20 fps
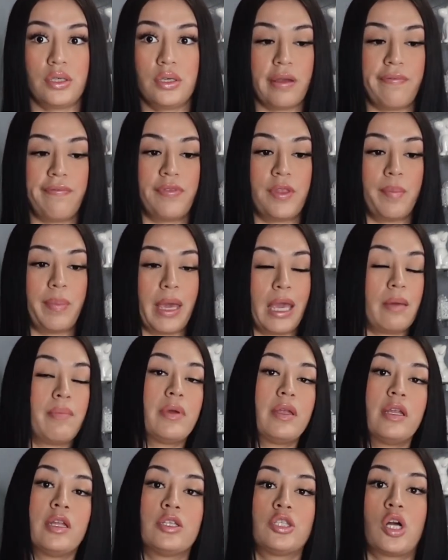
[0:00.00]
If the
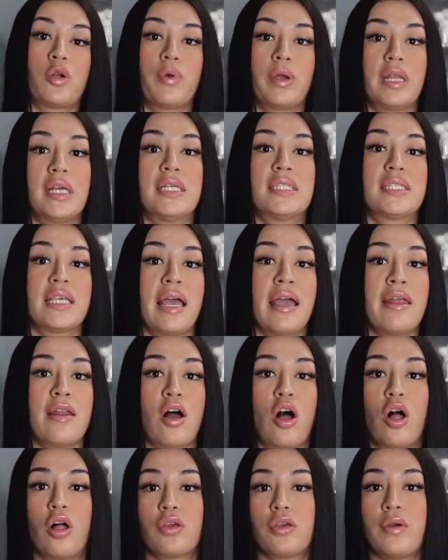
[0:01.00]
payment is already sent,
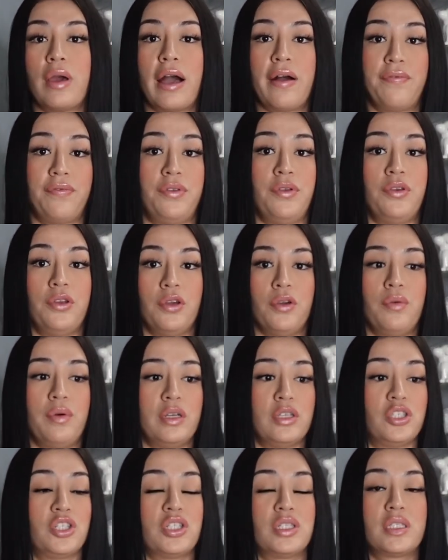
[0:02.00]
all you have to do
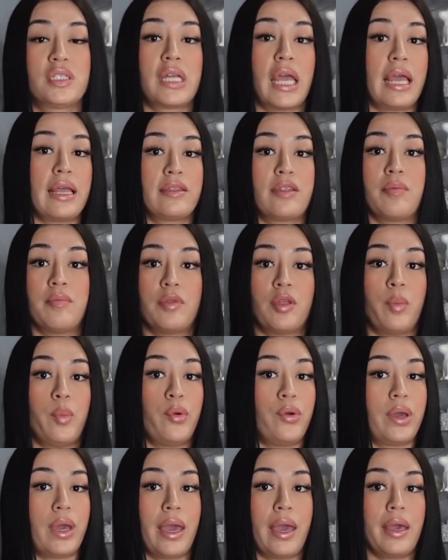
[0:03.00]
is just take them the
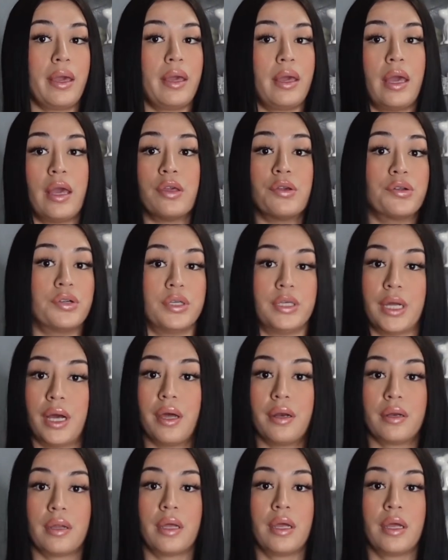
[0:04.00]
bouquet and you're done.